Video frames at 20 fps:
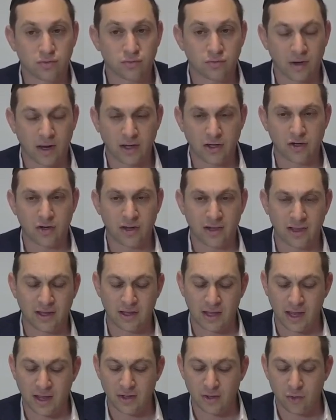Right? You know,
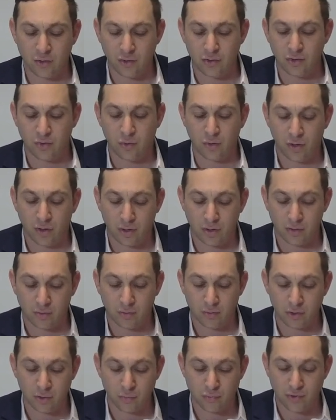you you uh,
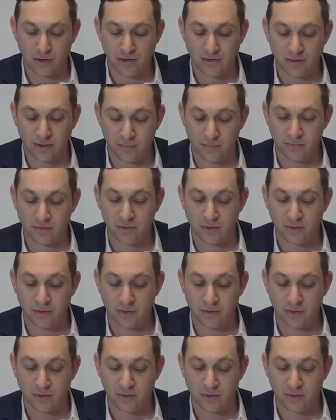you bring the,